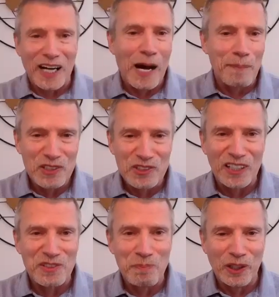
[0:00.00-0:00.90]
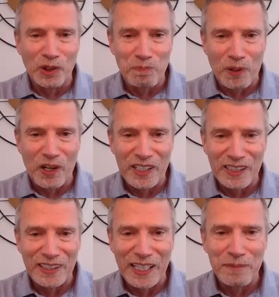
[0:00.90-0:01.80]
common sense middle
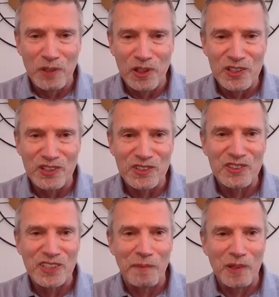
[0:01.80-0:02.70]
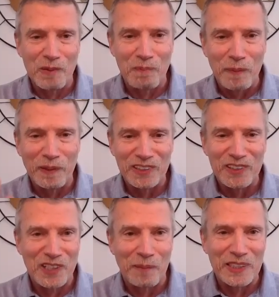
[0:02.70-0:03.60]
party that emerges, and some are
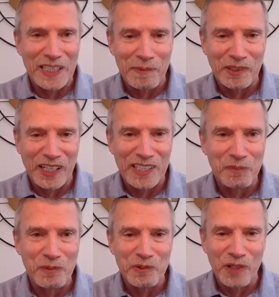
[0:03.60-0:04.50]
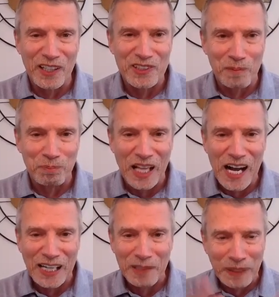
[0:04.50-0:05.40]
Republicans, some are Democrats, and we run as a
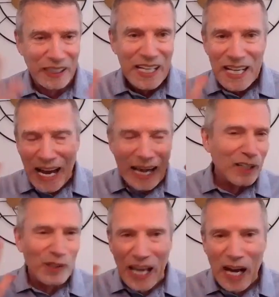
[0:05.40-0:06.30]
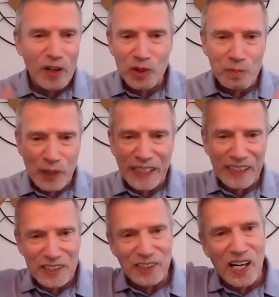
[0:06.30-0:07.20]
block. But I don't know how you break
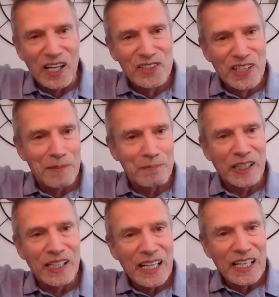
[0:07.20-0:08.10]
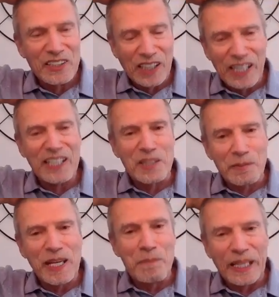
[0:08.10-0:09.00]
this logjam, but it's kind of, to
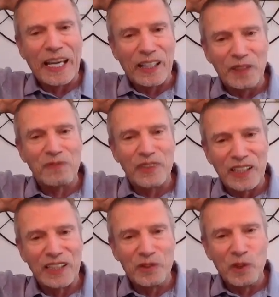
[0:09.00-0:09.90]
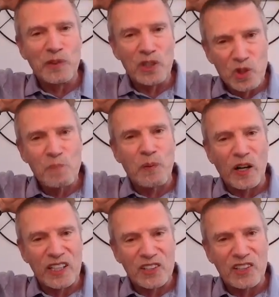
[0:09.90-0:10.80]
me, a big elephant in the room. The
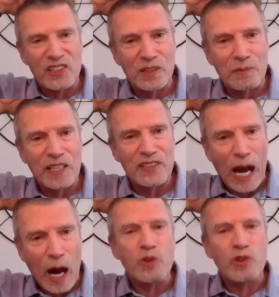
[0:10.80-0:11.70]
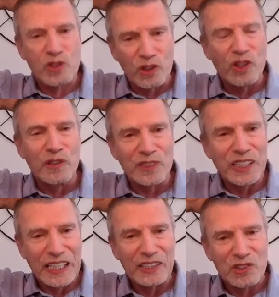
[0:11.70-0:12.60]
two-party system has outserved
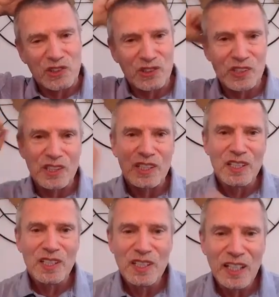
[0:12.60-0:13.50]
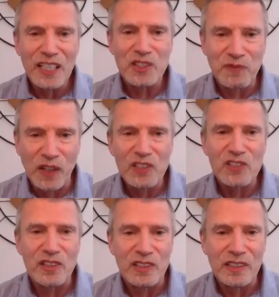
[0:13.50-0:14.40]
its
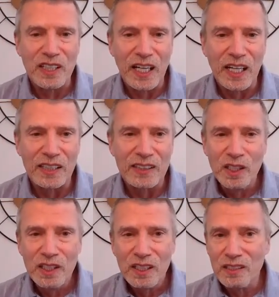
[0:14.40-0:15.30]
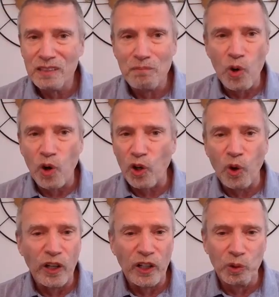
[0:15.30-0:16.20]
function, and more
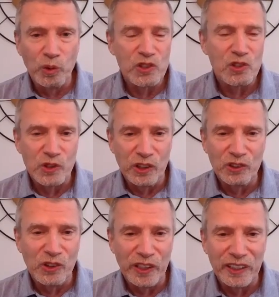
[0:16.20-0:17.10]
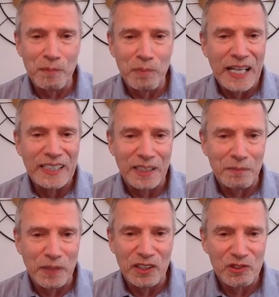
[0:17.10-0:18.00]
oil was drilled during the Biden
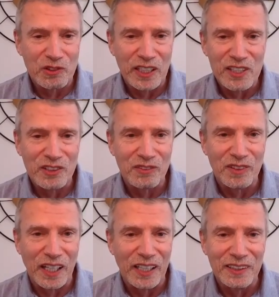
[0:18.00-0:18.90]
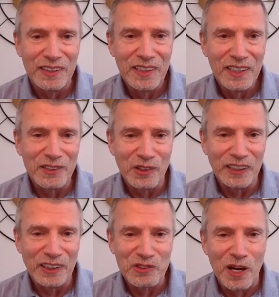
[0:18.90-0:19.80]
administration than
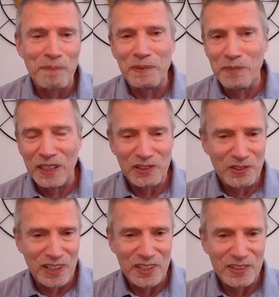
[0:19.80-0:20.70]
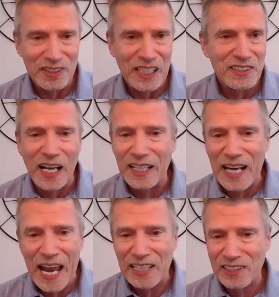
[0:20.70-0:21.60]
during the Trump administration. And that's not
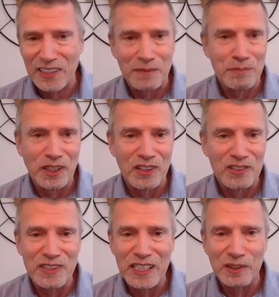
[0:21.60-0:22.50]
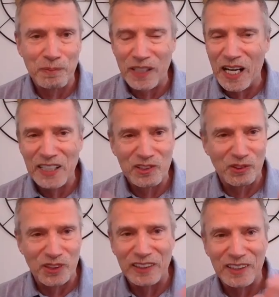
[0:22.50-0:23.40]
an accident, because I
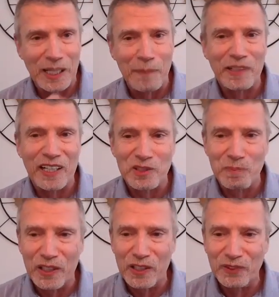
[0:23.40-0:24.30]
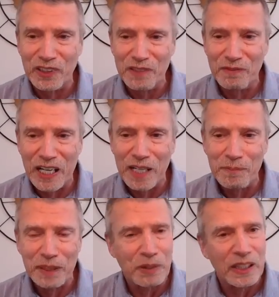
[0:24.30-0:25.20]
still think the Democrats are better for the
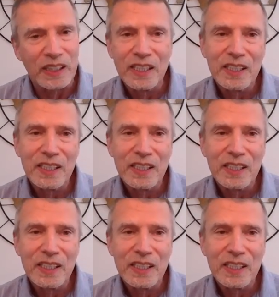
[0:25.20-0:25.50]
environment, but